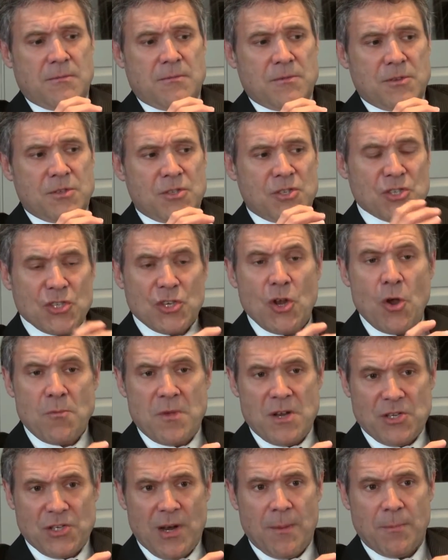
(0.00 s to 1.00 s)
so
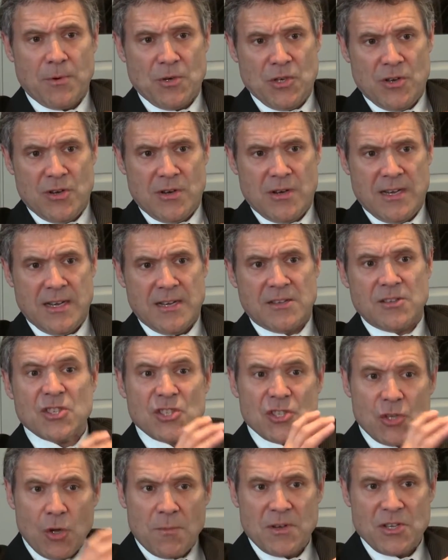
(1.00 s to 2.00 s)
much opportunity,
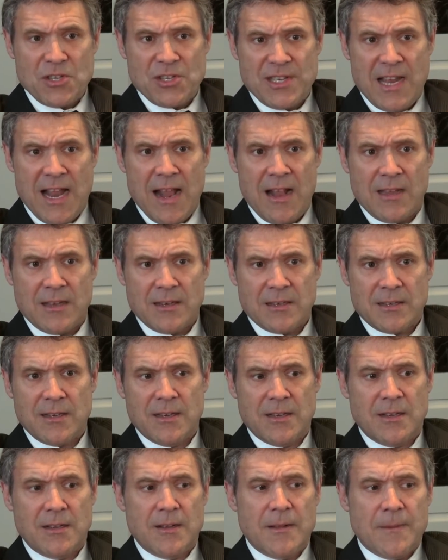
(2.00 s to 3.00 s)
so much talent,
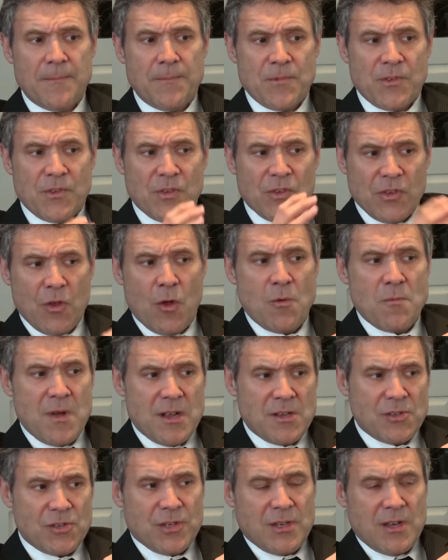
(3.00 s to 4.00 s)
so
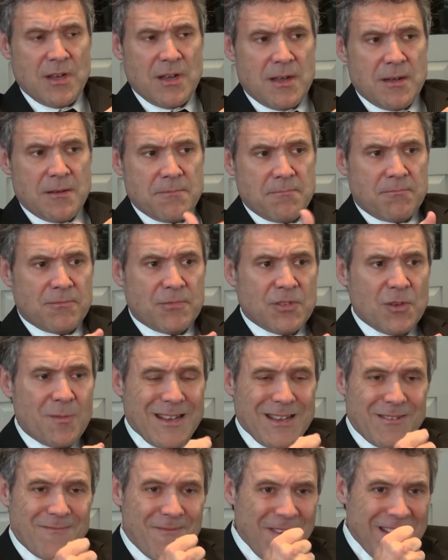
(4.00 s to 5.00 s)

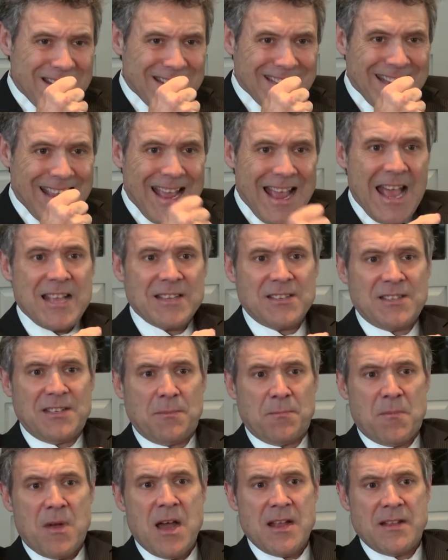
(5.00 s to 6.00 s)
many
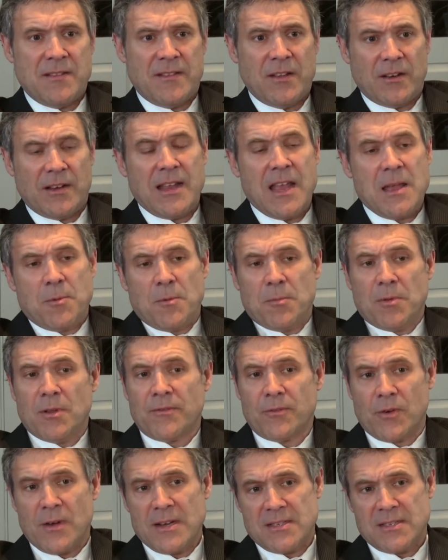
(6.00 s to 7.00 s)
fantastic minds that are capable
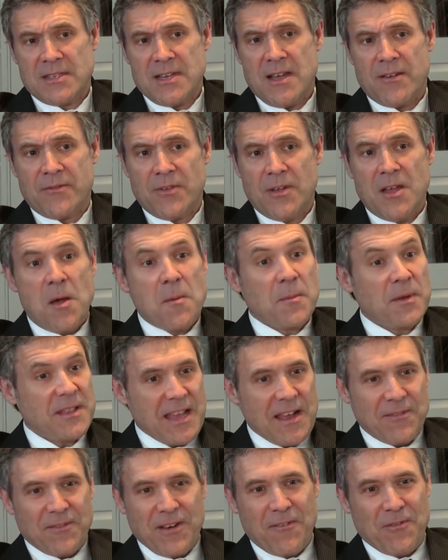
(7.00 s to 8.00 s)
of great stuff, but
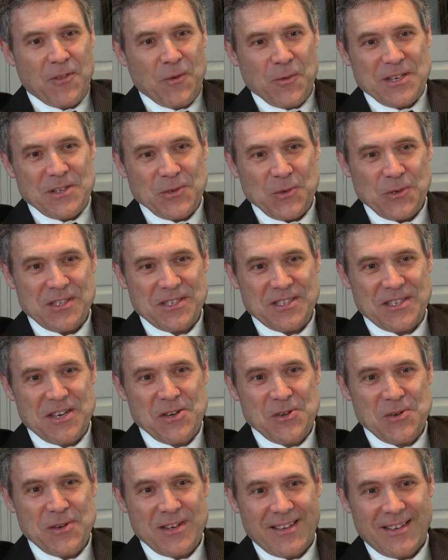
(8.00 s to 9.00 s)
they have to have the resources to
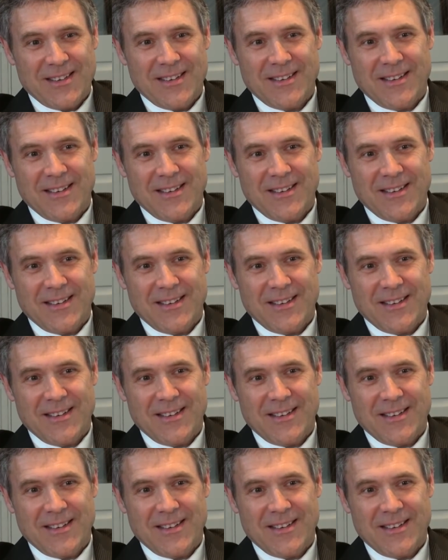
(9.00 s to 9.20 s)
do it.